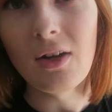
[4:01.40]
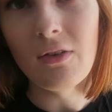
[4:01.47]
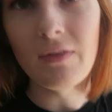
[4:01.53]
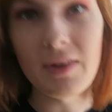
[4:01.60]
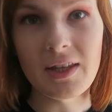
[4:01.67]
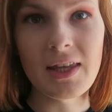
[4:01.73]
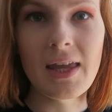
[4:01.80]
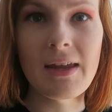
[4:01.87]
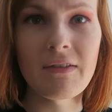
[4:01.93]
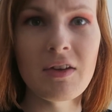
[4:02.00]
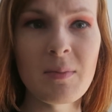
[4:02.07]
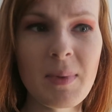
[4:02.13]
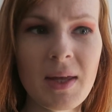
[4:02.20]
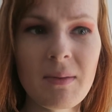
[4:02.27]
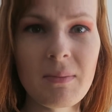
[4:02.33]
over the year and
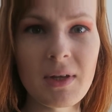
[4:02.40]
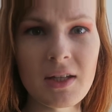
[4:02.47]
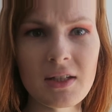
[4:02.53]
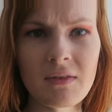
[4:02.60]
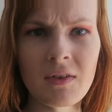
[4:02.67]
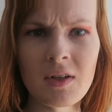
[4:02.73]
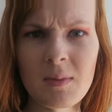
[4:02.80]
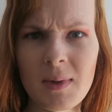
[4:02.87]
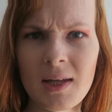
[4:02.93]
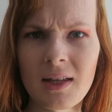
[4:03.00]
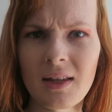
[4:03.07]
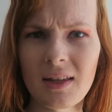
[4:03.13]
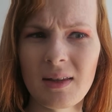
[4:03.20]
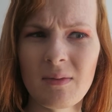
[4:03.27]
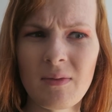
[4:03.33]
a bit, because I've only been
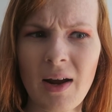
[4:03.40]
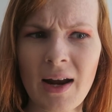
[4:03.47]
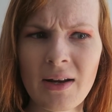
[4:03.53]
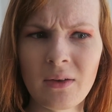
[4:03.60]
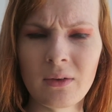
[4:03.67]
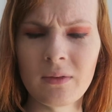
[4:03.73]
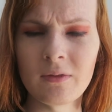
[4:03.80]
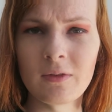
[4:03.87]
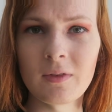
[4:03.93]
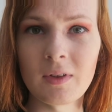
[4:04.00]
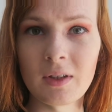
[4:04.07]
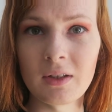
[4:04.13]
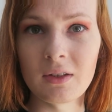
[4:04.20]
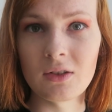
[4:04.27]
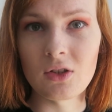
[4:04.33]
collecting vinyl
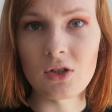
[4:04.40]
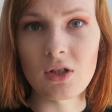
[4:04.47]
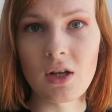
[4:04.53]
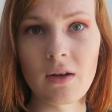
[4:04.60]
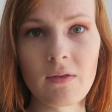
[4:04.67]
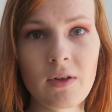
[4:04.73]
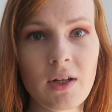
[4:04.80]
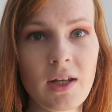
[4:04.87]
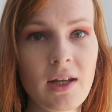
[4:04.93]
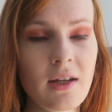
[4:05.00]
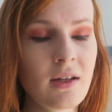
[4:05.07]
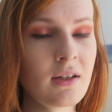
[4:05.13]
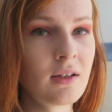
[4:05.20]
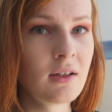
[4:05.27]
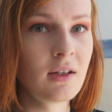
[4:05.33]
for just over a year.
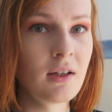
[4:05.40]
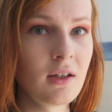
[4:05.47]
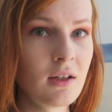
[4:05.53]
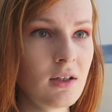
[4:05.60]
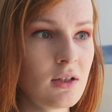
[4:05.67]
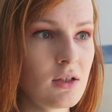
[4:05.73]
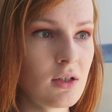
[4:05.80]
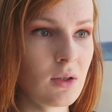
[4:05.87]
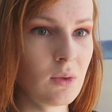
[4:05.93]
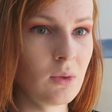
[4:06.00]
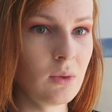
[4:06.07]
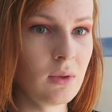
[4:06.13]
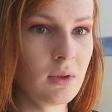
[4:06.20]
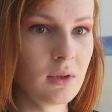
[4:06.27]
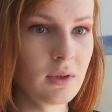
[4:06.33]
So